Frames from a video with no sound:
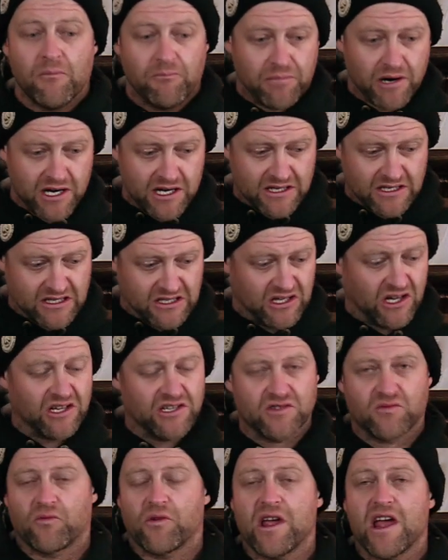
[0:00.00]
but it
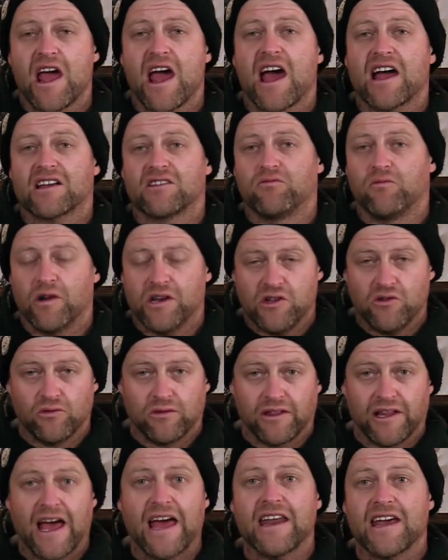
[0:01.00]
does react when you
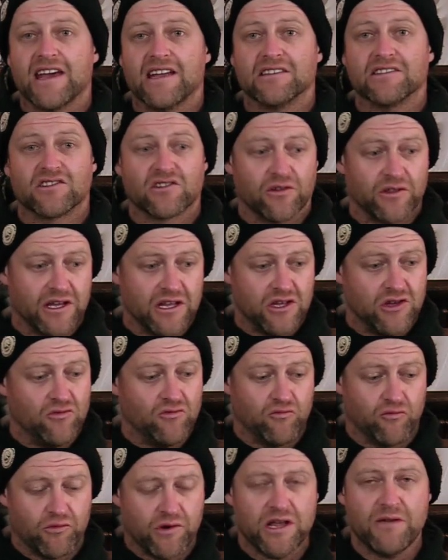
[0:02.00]
let it so that
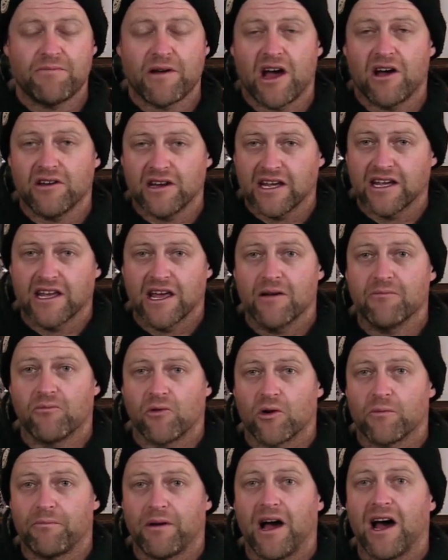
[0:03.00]
you rebound and get
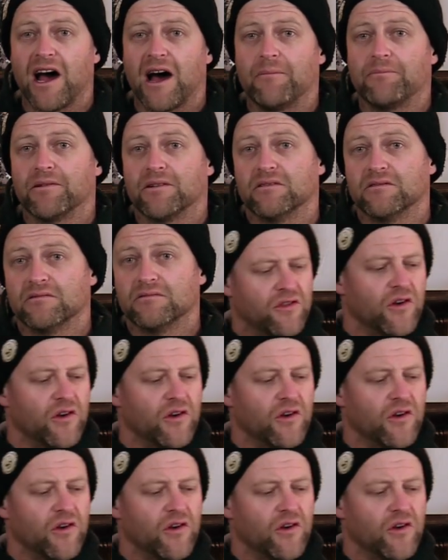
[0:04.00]
more pop.